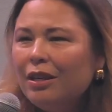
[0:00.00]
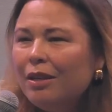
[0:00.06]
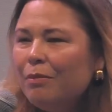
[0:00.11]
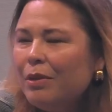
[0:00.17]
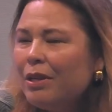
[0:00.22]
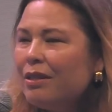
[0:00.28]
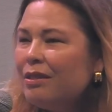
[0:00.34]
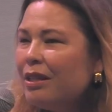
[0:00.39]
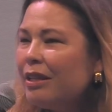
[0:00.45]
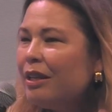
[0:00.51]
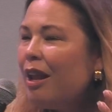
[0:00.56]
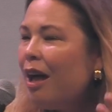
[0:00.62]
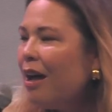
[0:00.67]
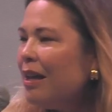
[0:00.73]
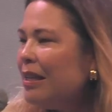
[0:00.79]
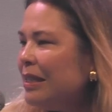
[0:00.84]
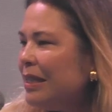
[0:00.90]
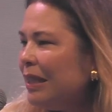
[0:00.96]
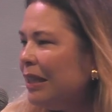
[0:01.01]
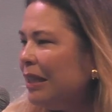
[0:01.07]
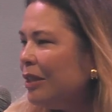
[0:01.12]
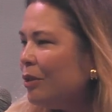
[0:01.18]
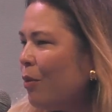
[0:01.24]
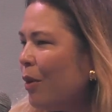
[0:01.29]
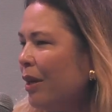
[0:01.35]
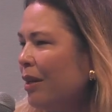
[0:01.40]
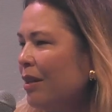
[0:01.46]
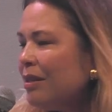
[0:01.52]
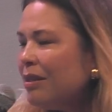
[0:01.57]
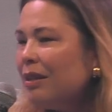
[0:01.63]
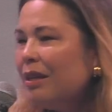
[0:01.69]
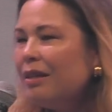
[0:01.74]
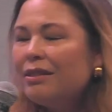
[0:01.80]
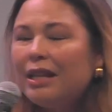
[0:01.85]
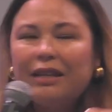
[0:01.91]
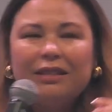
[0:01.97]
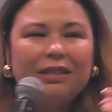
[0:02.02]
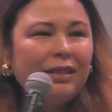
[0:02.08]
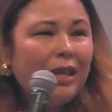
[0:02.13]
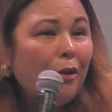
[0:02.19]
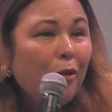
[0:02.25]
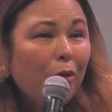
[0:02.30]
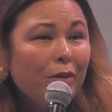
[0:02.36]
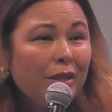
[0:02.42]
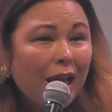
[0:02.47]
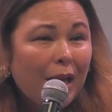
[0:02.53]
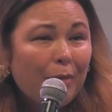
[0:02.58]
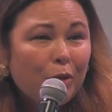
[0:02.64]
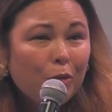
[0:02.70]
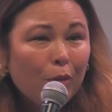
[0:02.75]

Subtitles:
Because the glass ceiling is what it is. It's like stereotypes.